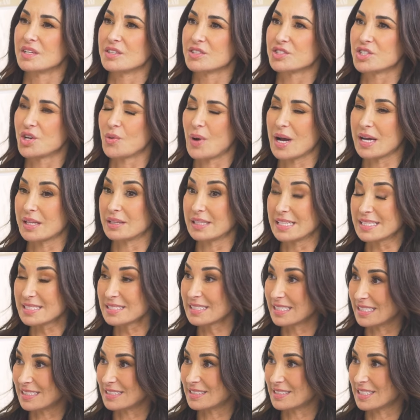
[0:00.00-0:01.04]
So I
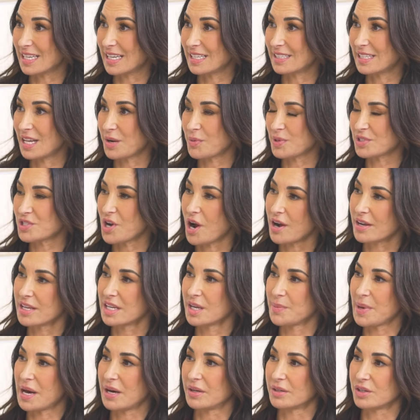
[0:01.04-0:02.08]
listened, and they were talking
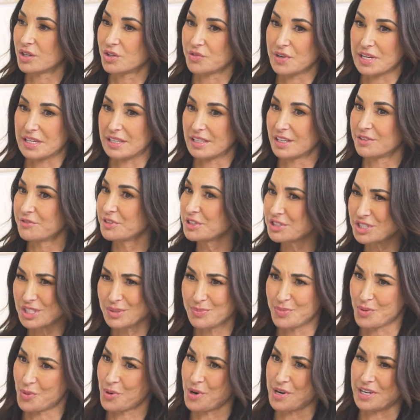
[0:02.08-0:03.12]
about creating a vision
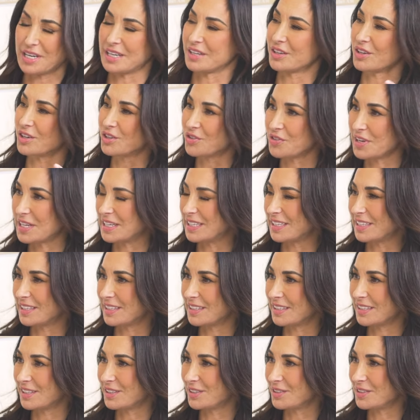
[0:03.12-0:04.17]
board and
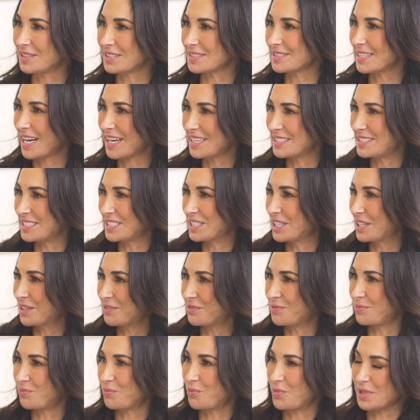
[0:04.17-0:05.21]
creating this idea
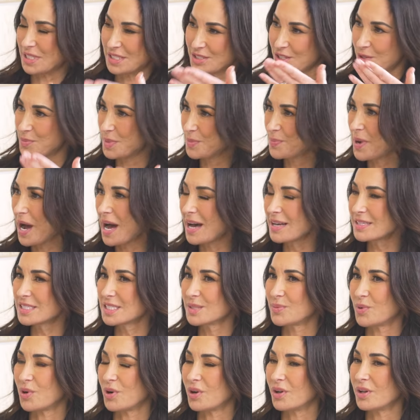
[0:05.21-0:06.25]
of what could be
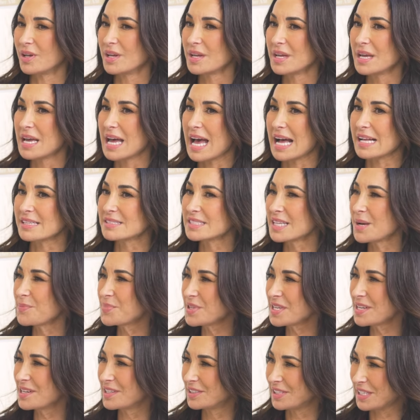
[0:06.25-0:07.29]
possible. And
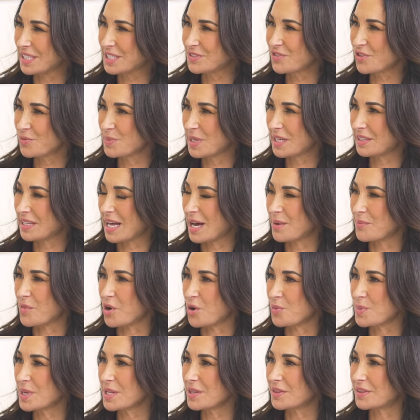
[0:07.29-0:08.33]
something clicked for me in that
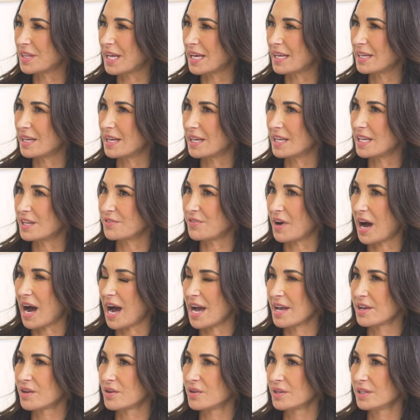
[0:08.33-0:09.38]
moment that if
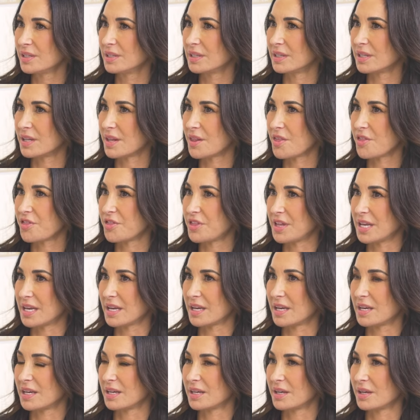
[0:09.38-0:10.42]
I could
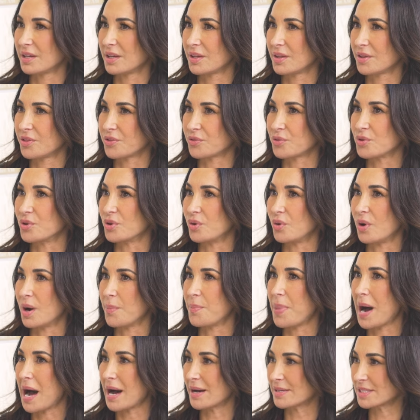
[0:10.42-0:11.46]
think through a
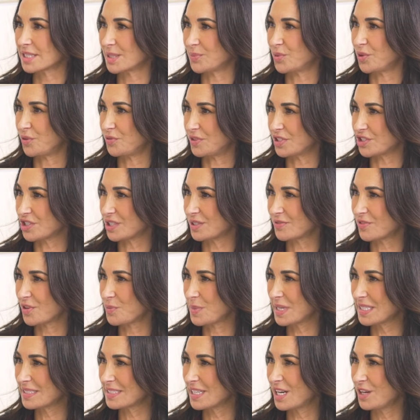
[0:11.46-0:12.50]
possible vision for
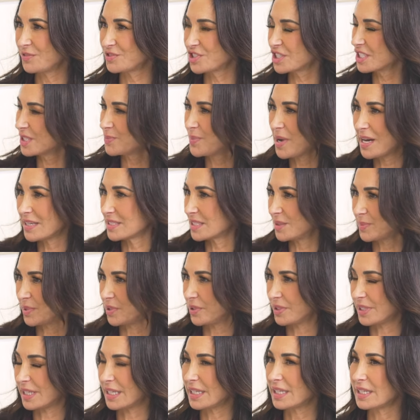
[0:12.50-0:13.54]
myself, just a
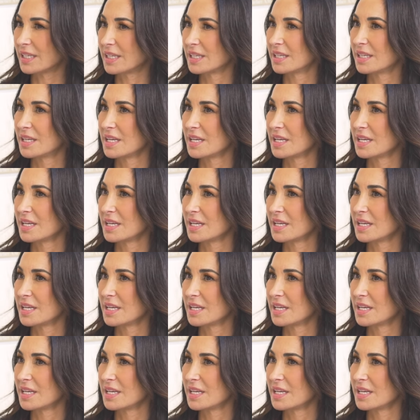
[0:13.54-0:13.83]
possibility,